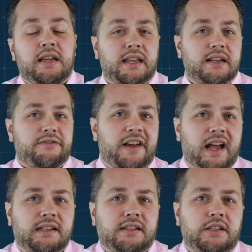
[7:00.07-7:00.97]
And in
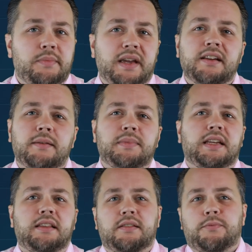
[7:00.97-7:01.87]
fact, you may
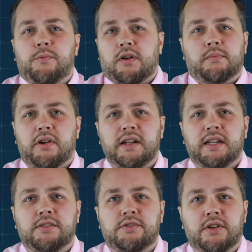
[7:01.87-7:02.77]
update the work
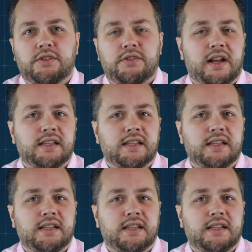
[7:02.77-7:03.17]
breakdown structure,